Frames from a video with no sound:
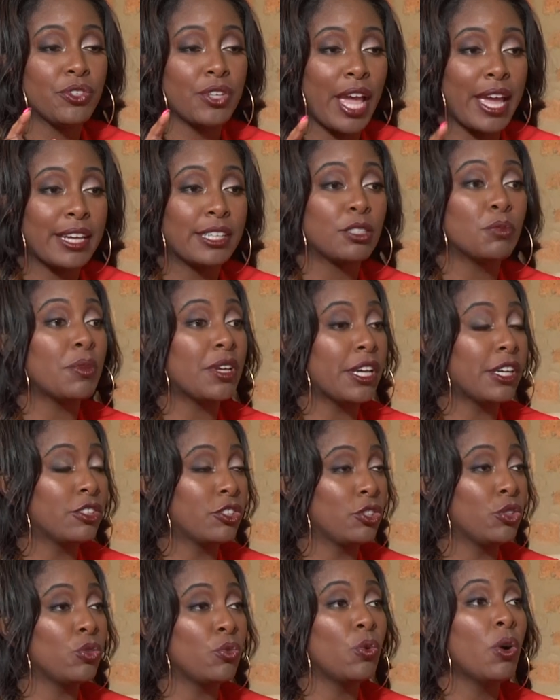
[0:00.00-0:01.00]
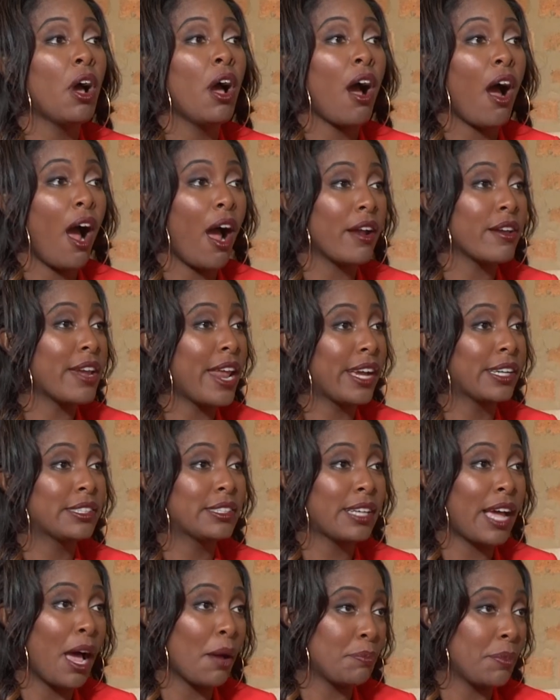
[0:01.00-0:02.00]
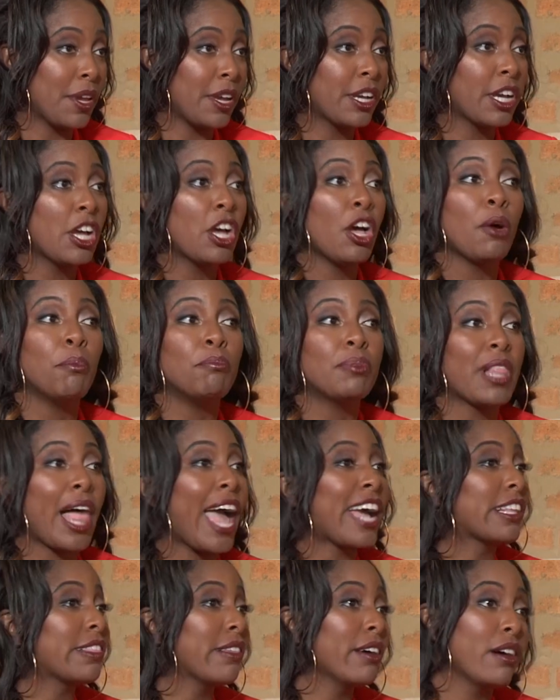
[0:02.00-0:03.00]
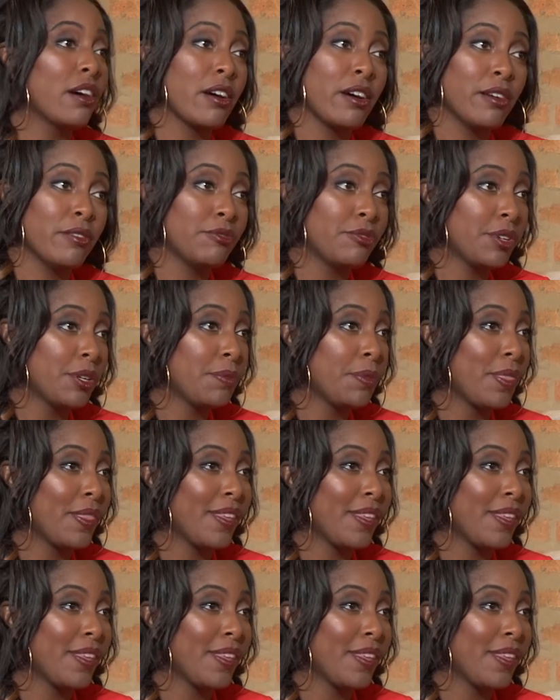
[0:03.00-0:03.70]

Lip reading: takes me into our next topic, Black love.